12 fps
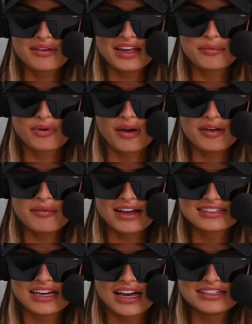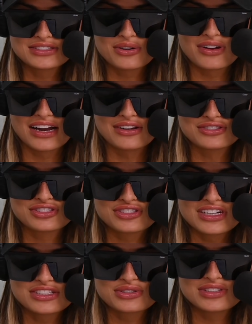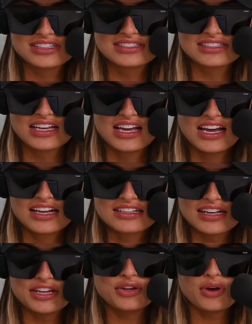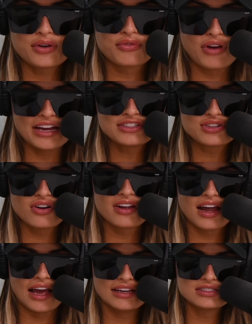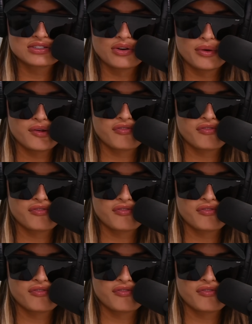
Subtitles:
me back to high school and how strict Julia is. Because I knew of Rachel in high school. We were